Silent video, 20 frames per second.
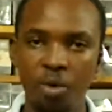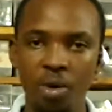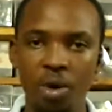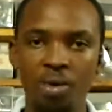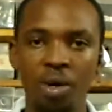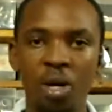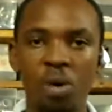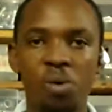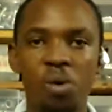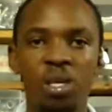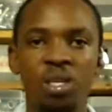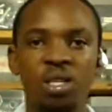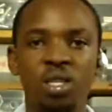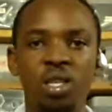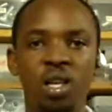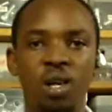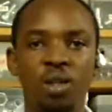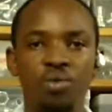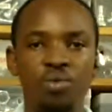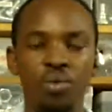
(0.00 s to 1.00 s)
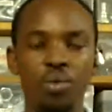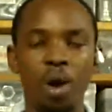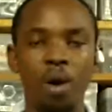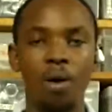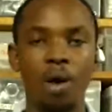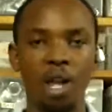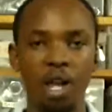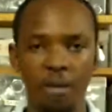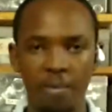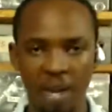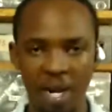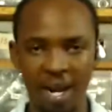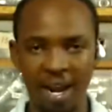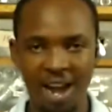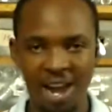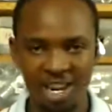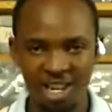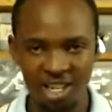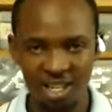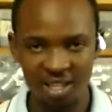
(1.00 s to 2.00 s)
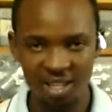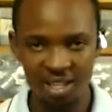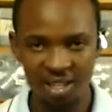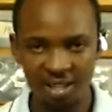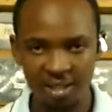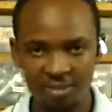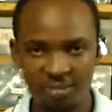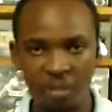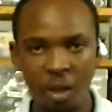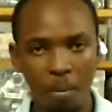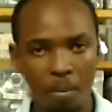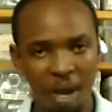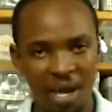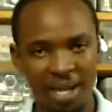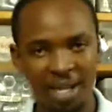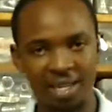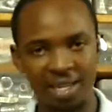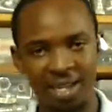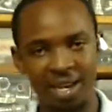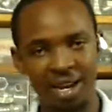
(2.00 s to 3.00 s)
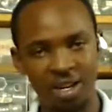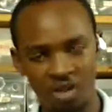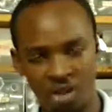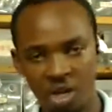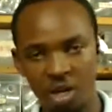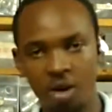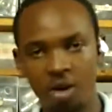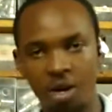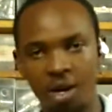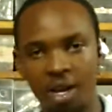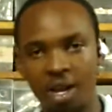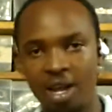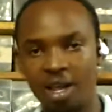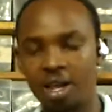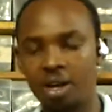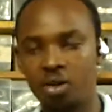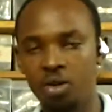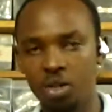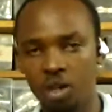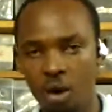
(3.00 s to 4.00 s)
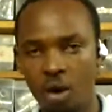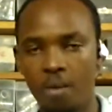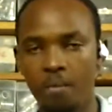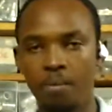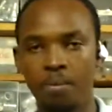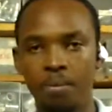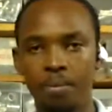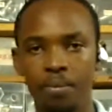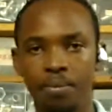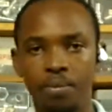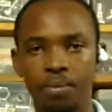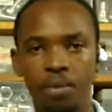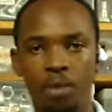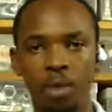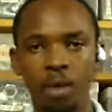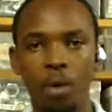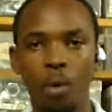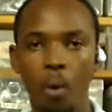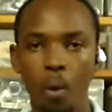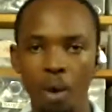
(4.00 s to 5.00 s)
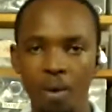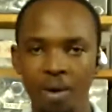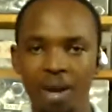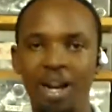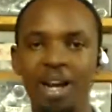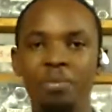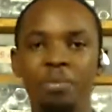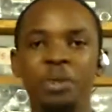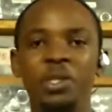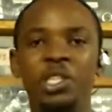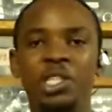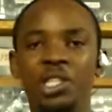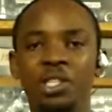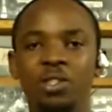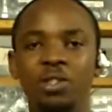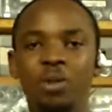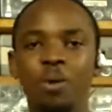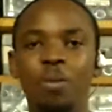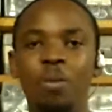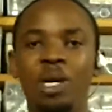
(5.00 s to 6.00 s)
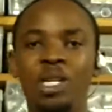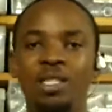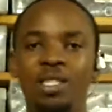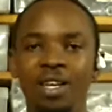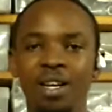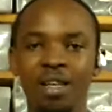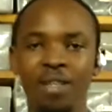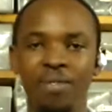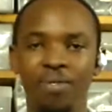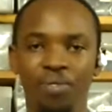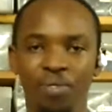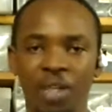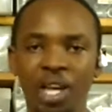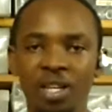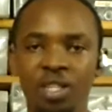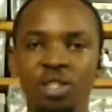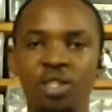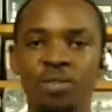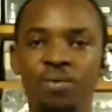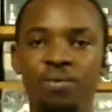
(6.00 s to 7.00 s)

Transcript: request through our email address, marketing@redconkenya.com. We will appreciate so much. Thanks